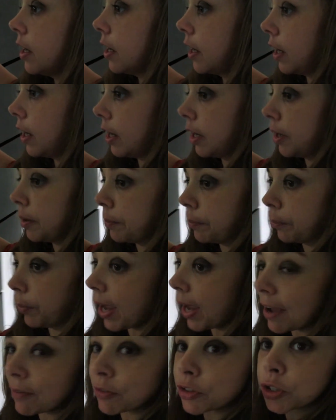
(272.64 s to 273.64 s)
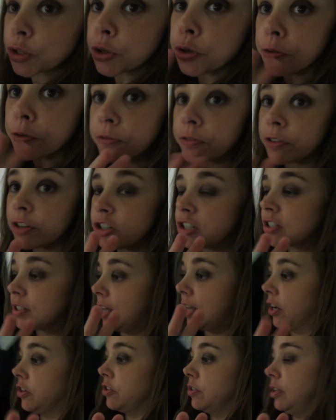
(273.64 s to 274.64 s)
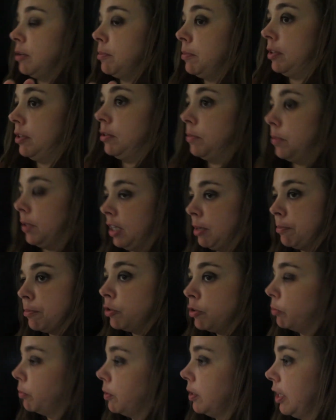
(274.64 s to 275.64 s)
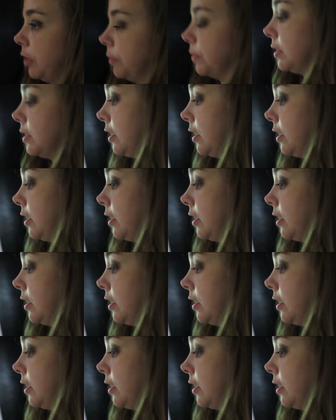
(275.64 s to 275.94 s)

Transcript: Um, we have two fridges actually because we're keeping the one that's